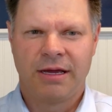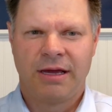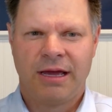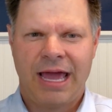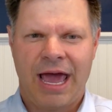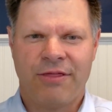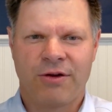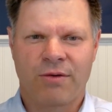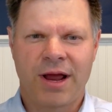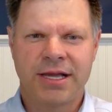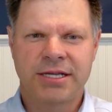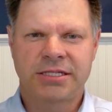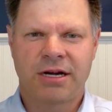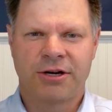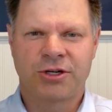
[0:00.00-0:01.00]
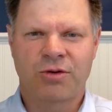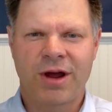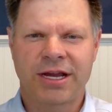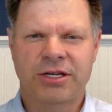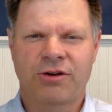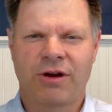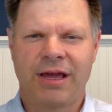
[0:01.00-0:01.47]
and the rest are
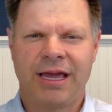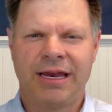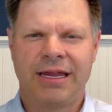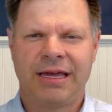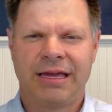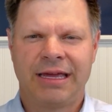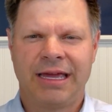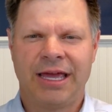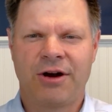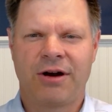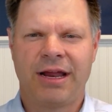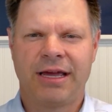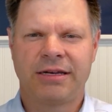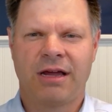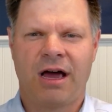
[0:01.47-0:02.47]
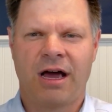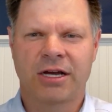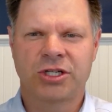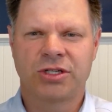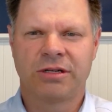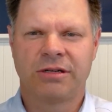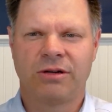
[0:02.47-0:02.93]
direct trade, internet
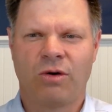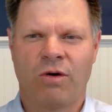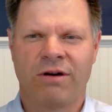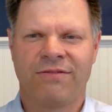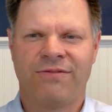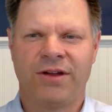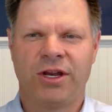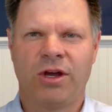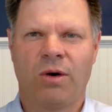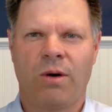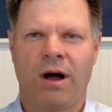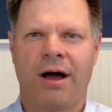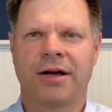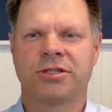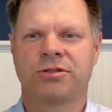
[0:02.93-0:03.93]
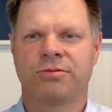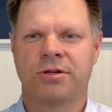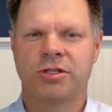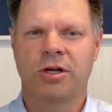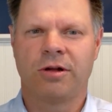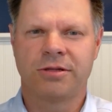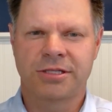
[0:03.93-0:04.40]
auction, or video auction
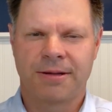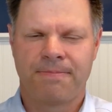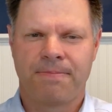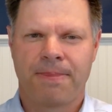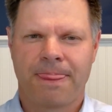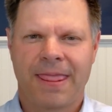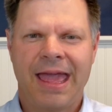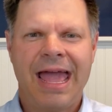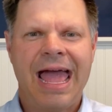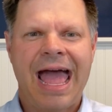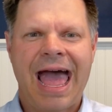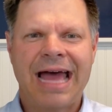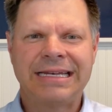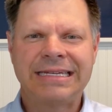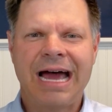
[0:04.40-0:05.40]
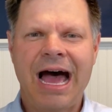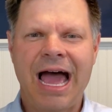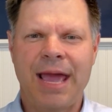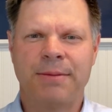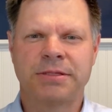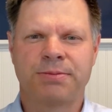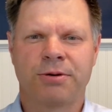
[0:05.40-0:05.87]
results. At
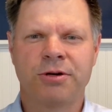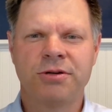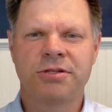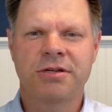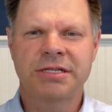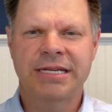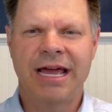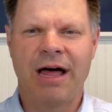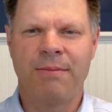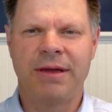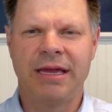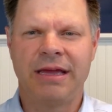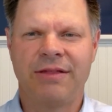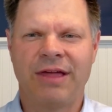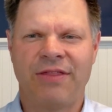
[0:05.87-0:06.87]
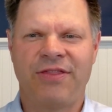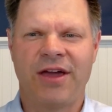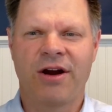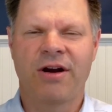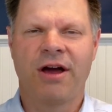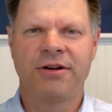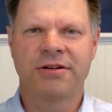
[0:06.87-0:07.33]
times, producers tell me that
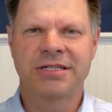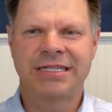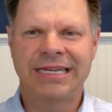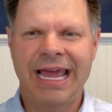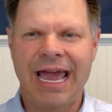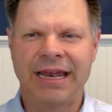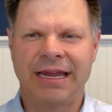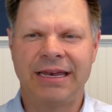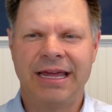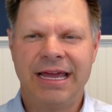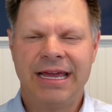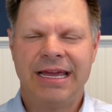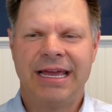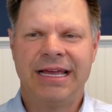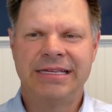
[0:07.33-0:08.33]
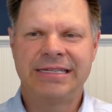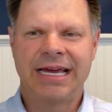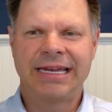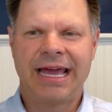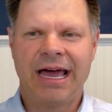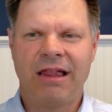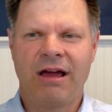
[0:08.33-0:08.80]
their understanding is
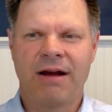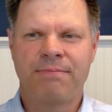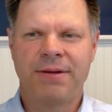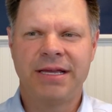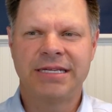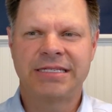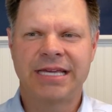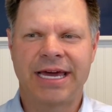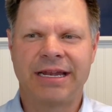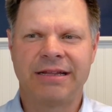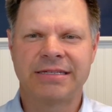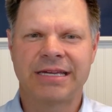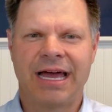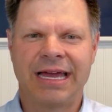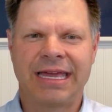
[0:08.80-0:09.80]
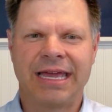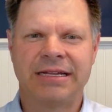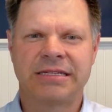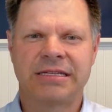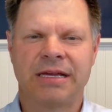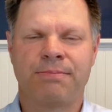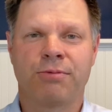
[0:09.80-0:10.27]
that LRP settles
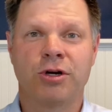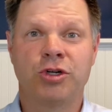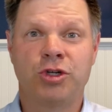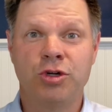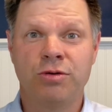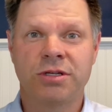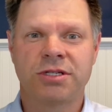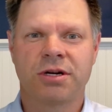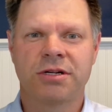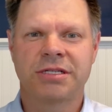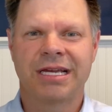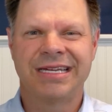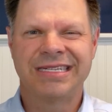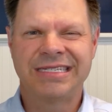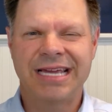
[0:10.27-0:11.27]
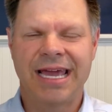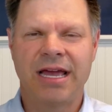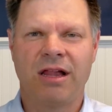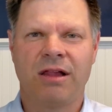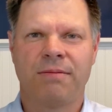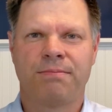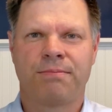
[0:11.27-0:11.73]
against the producer's
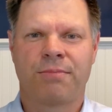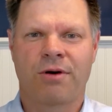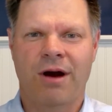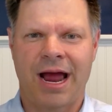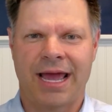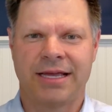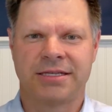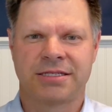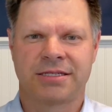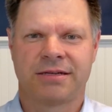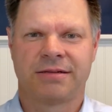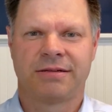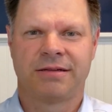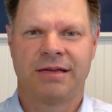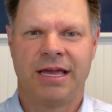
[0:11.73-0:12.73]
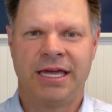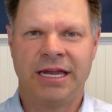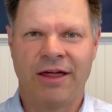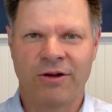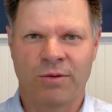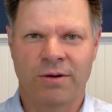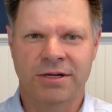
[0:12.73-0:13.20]
sale price. In
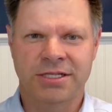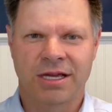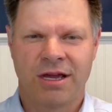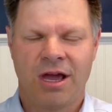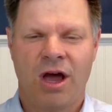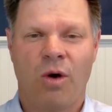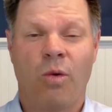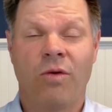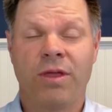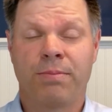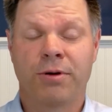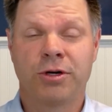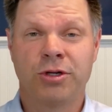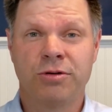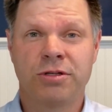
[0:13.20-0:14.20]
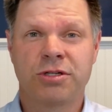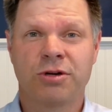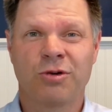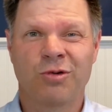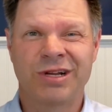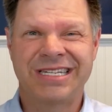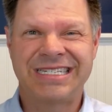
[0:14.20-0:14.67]
other words, what the producer
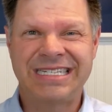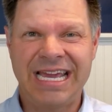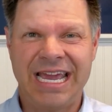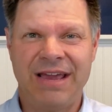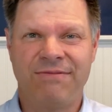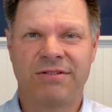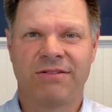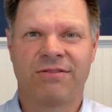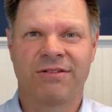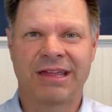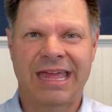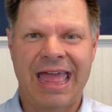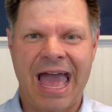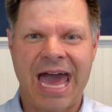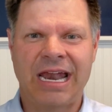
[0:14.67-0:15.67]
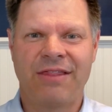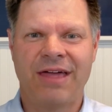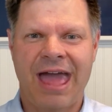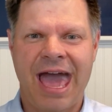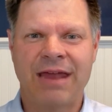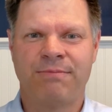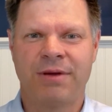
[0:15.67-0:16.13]
received for the cattle that
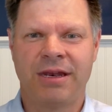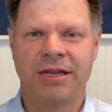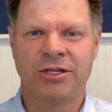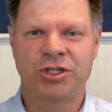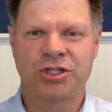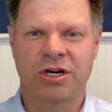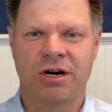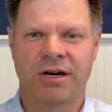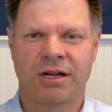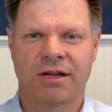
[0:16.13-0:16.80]
had been insured.